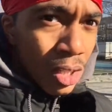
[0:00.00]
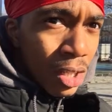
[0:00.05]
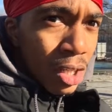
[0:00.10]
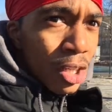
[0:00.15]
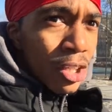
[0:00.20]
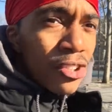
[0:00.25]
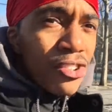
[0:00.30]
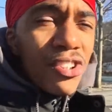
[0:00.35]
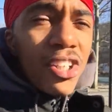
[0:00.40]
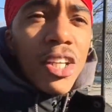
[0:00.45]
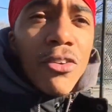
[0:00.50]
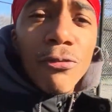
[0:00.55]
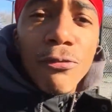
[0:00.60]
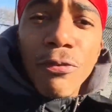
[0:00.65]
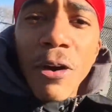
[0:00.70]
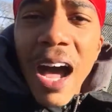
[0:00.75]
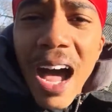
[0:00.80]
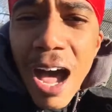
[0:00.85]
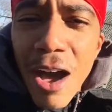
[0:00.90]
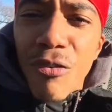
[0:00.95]
She
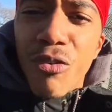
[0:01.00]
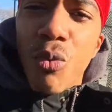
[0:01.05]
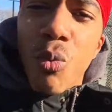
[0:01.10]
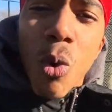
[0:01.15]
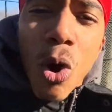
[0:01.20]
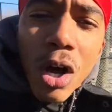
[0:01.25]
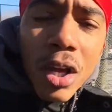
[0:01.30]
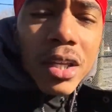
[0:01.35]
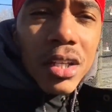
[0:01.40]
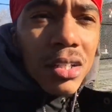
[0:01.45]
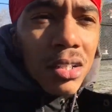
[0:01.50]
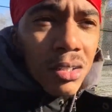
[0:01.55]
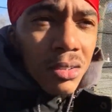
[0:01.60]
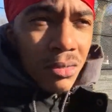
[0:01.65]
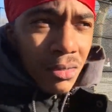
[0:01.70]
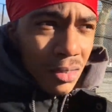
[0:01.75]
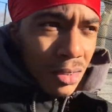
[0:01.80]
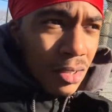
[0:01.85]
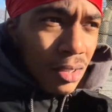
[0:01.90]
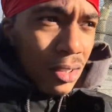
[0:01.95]
5'1",
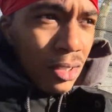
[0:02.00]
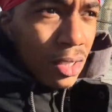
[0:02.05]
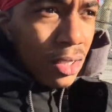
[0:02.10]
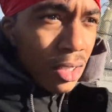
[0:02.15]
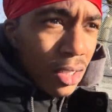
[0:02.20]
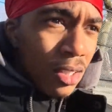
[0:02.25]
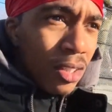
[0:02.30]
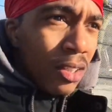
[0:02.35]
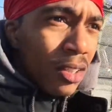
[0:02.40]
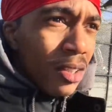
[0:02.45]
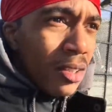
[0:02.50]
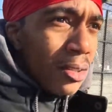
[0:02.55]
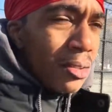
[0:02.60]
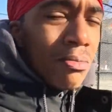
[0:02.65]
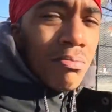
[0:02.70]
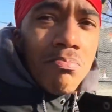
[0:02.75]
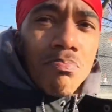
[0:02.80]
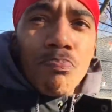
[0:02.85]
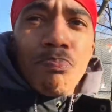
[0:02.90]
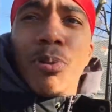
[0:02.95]

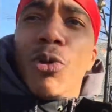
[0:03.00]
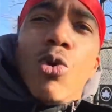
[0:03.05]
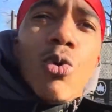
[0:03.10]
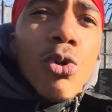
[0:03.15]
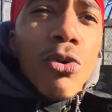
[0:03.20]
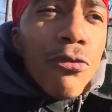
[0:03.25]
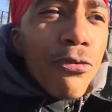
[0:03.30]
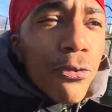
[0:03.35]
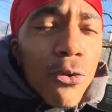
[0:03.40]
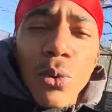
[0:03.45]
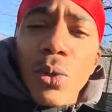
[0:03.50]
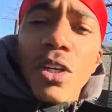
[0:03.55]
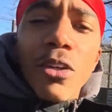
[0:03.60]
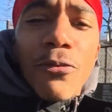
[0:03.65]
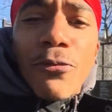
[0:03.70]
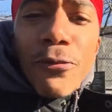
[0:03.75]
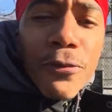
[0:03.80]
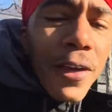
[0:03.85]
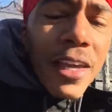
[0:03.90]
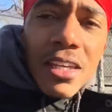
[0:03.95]
beautiful in the
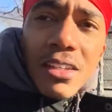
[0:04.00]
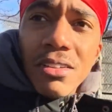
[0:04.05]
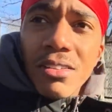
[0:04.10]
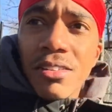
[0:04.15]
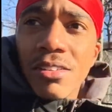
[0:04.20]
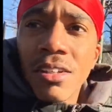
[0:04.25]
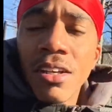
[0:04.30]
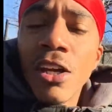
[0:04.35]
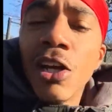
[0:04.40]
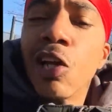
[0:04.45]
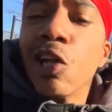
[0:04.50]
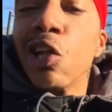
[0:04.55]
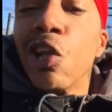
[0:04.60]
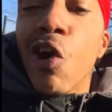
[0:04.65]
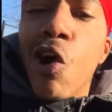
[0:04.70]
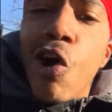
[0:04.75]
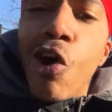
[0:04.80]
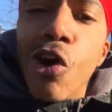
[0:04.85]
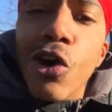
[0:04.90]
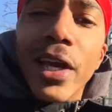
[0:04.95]
face,
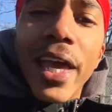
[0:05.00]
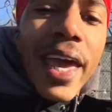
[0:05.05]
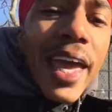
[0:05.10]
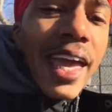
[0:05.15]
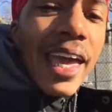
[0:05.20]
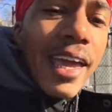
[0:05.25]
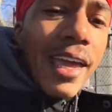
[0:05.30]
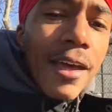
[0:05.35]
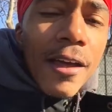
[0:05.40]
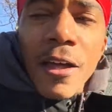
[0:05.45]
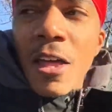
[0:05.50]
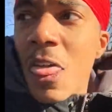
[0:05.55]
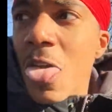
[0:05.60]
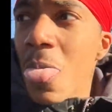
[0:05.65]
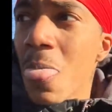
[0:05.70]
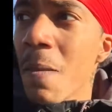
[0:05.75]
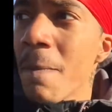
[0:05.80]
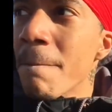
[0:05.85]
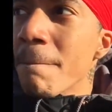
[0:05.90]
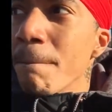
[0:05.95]
long hair, you
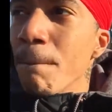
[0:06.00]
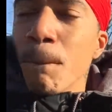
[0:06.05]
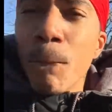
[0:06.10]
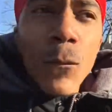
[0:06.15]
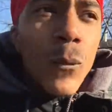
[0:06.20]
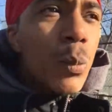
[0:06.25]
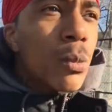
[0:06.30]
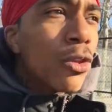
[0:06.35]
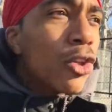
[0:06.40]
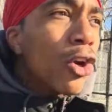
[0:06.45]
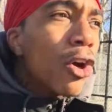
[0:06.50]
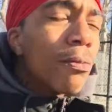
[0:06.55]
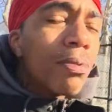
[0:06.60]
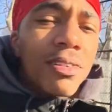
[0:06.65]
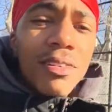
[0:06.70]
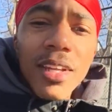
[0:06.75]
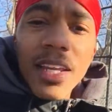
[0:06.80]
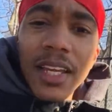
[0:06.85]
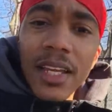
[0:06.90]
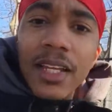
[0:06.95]
know what I'm
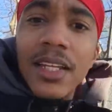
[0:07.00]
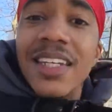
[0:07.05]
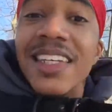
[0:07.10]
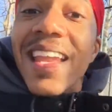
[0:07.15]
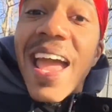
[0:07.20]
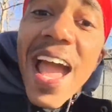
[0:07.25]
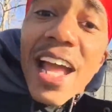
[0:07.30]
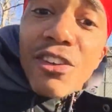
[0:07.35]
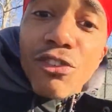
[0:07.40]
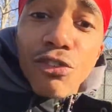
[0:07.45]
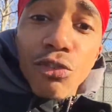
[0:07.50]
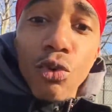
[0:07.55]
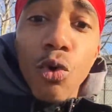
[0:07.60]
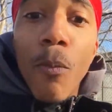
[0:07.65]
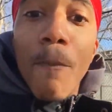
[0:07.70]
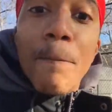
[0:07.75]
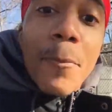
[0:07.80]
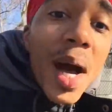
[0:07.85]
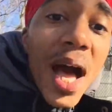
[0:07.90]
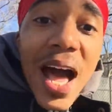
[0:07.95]
saying? Natural
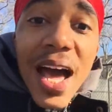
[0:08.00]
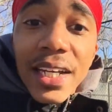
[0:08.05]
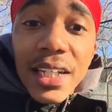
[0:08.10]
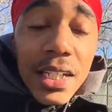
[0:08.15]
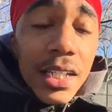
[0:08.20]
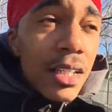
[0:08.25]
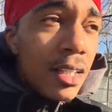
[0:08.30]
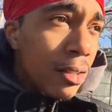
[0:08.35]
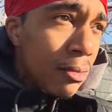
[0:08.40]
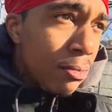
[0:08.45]
body,